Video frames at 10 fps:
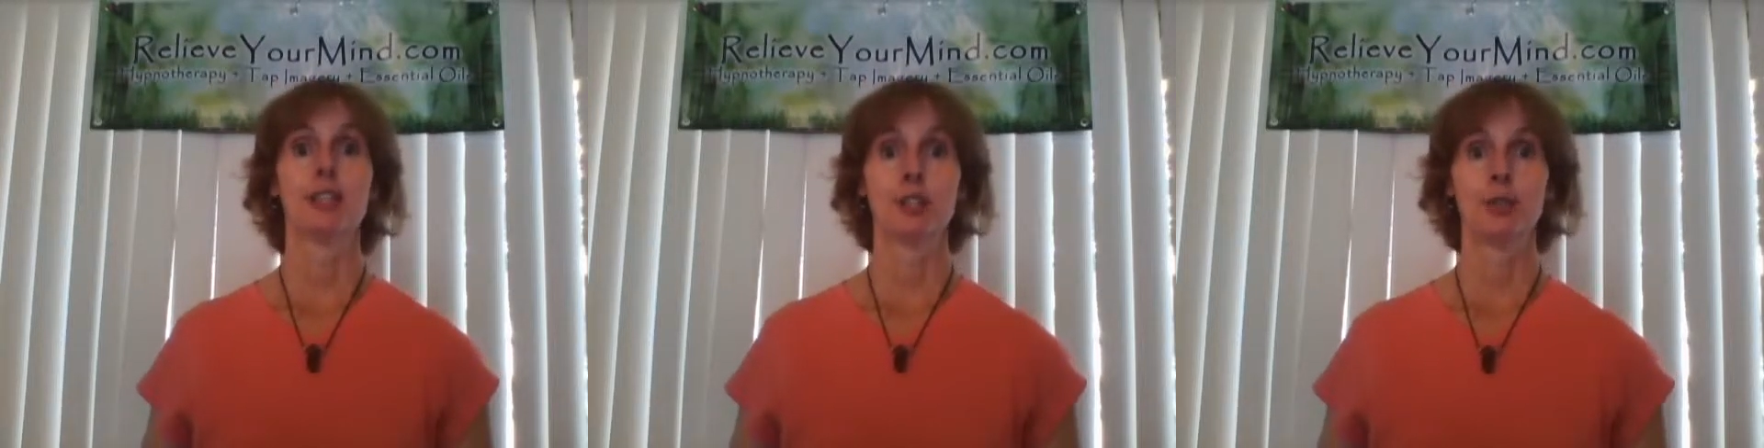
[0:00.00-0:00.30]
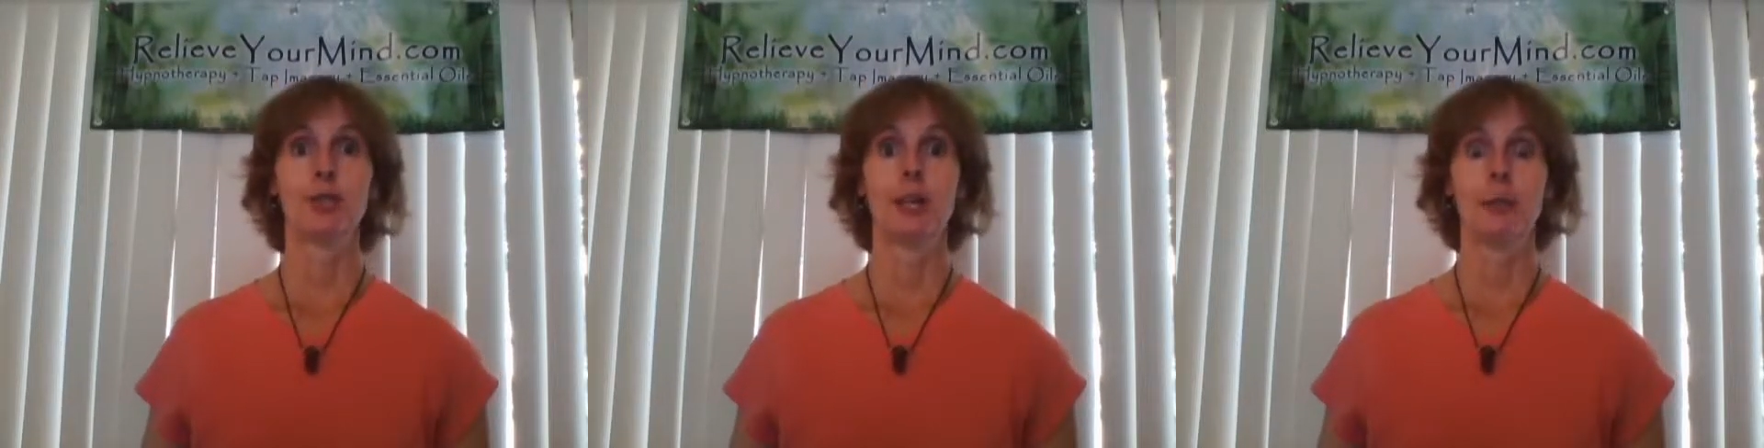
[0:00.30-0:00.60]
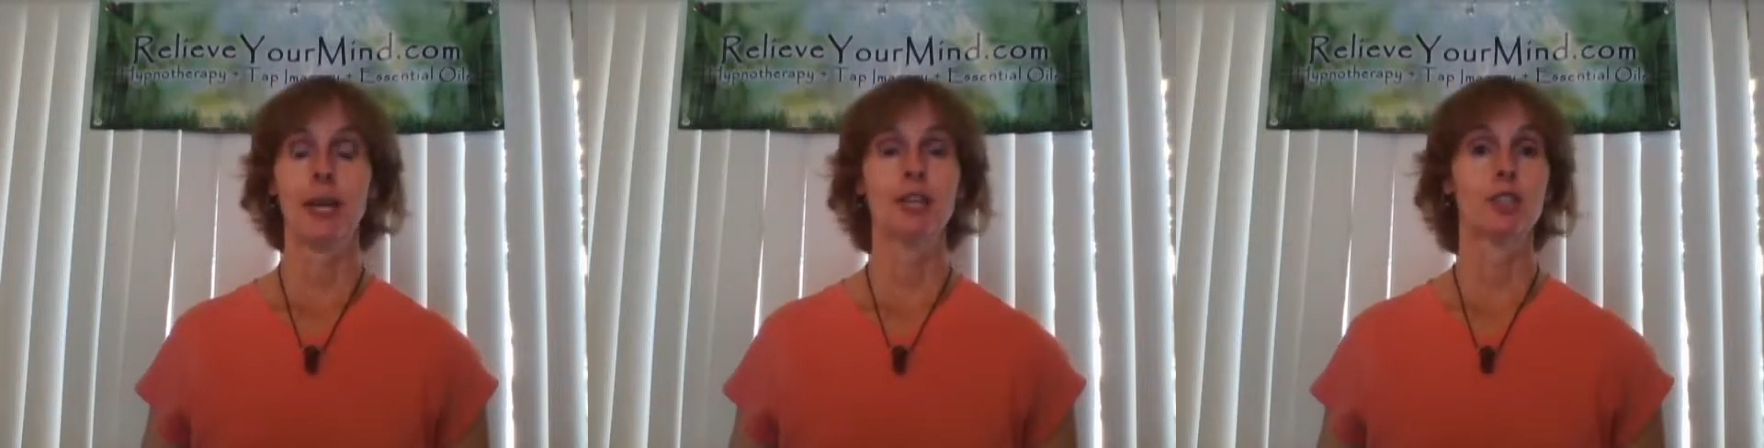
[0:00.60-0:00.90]
as you can
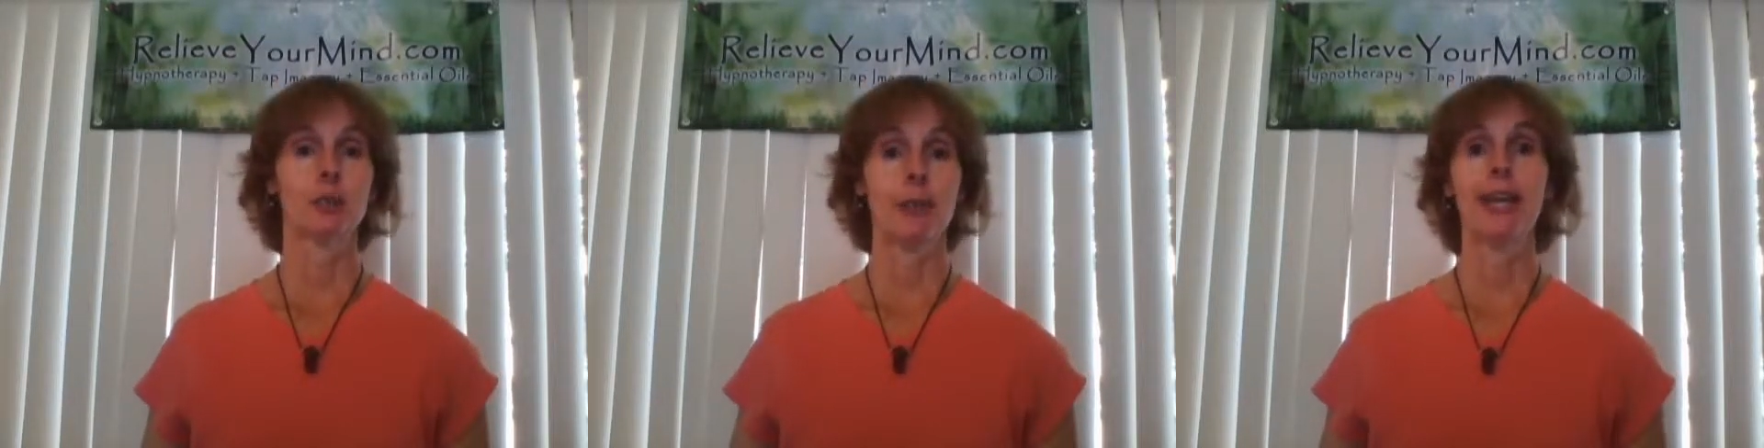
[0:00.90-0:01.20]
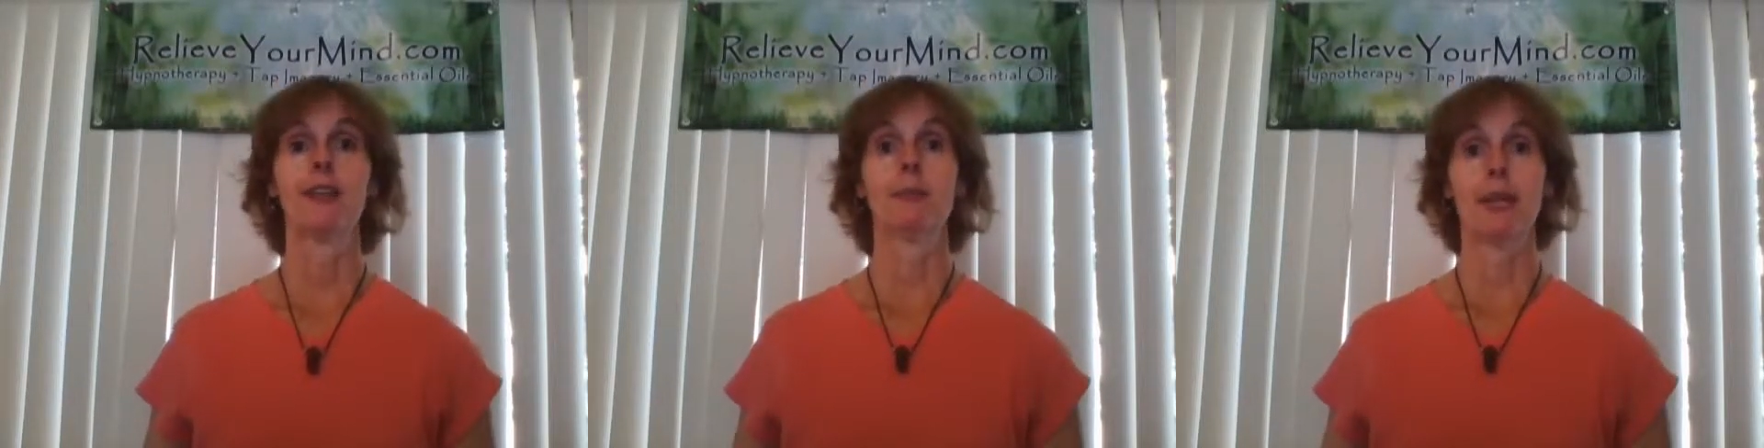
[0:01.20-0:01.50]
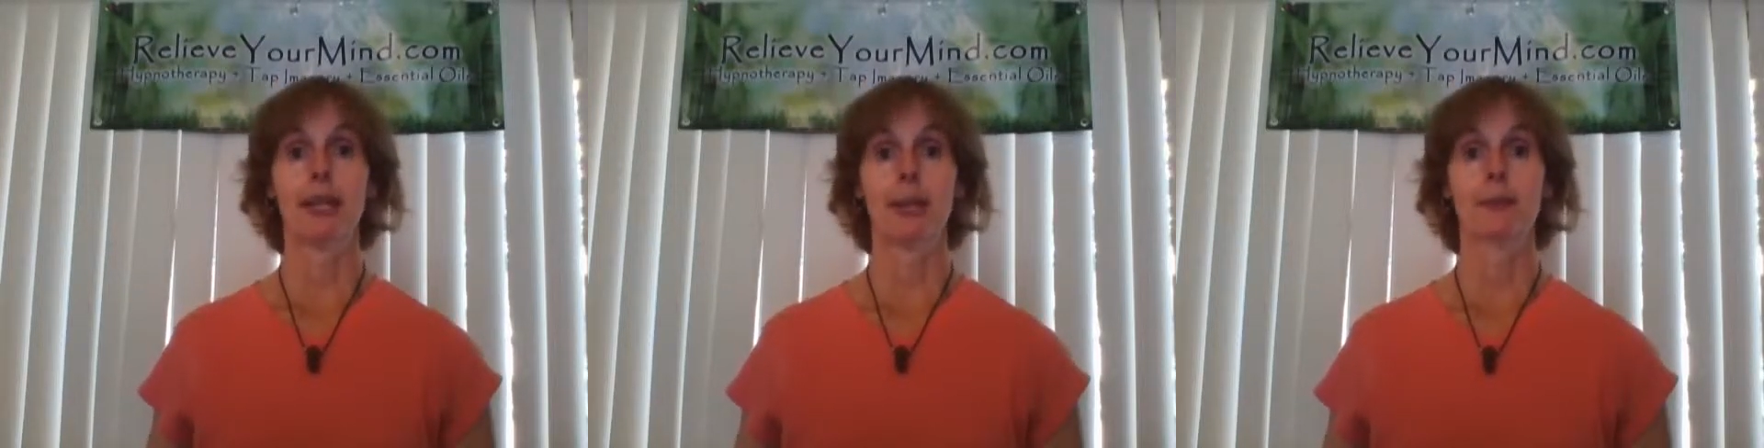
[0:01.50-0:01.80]
imagine a pain
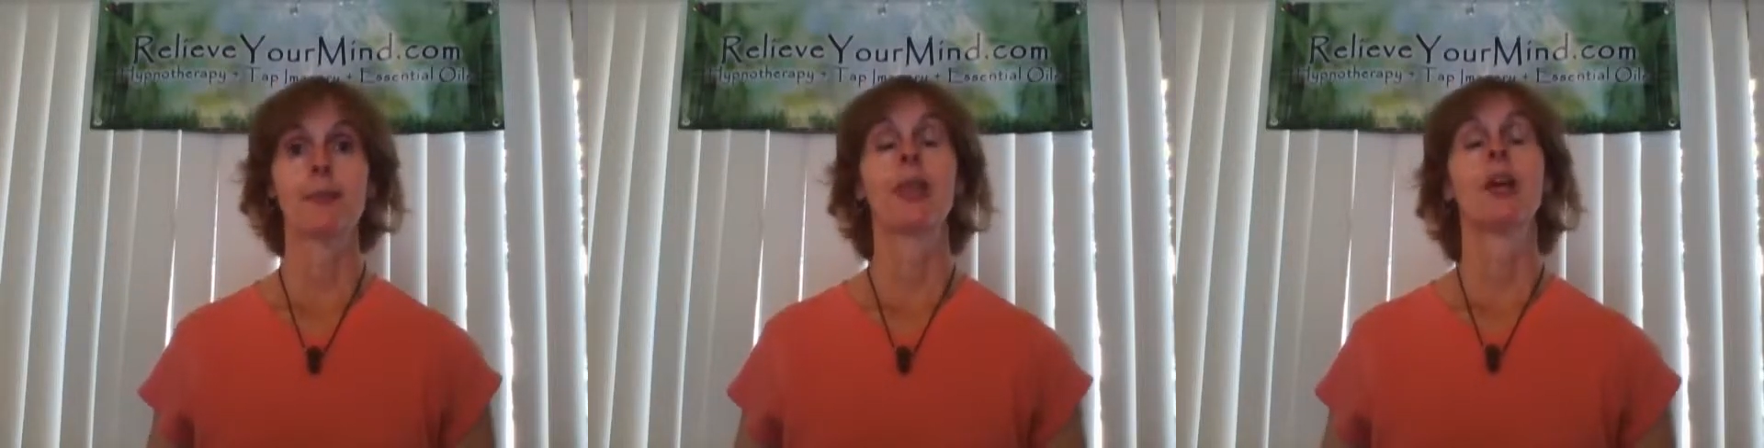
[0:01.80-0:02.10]
being.